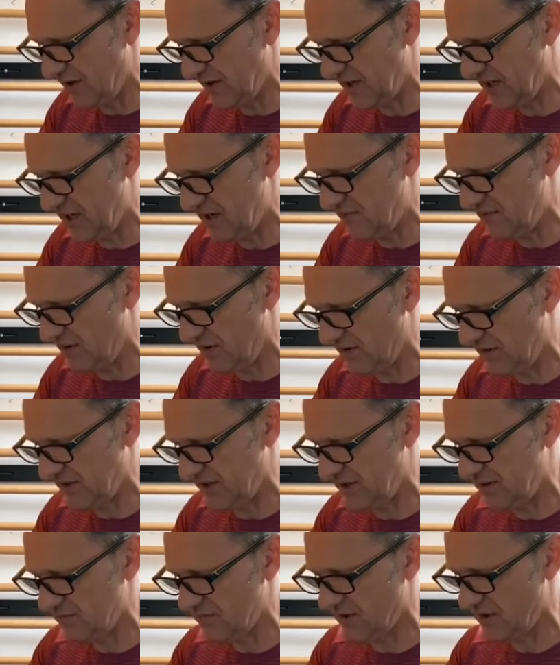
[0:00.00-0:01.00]
keep rolling,
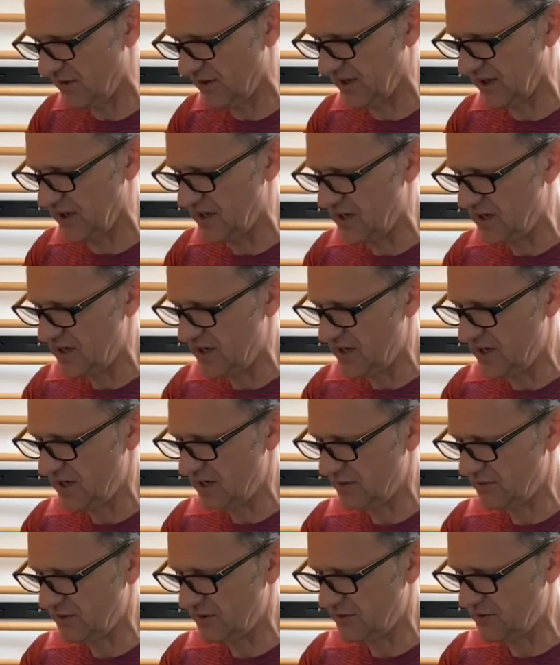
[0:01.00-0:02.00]
keep rolling, and
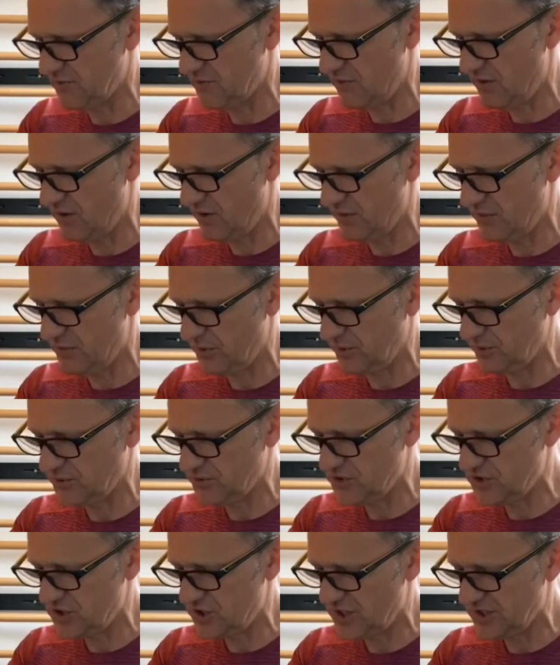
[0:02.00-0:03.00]
I'm going to roll the ball
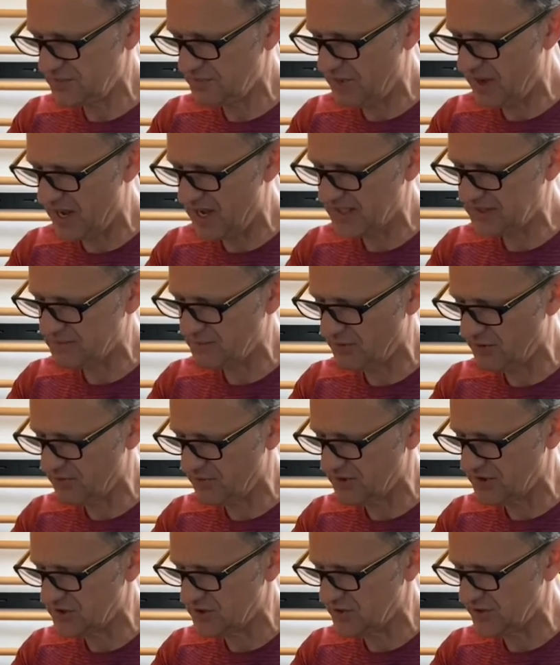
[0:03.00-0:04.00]
just past my
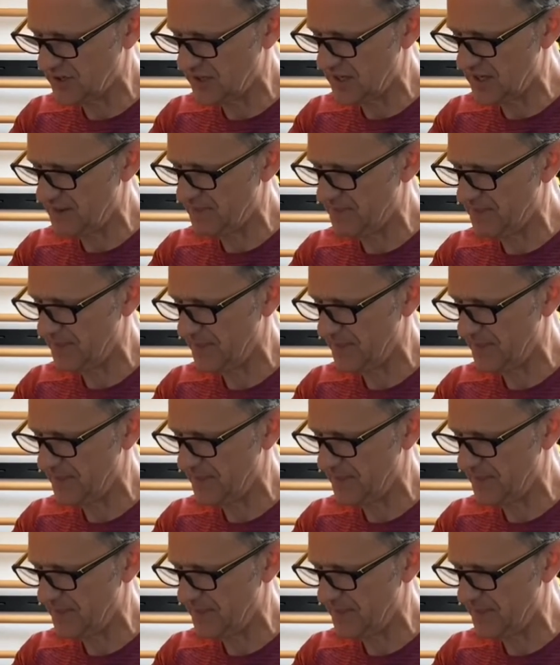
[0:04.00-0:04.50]
wrist joint here.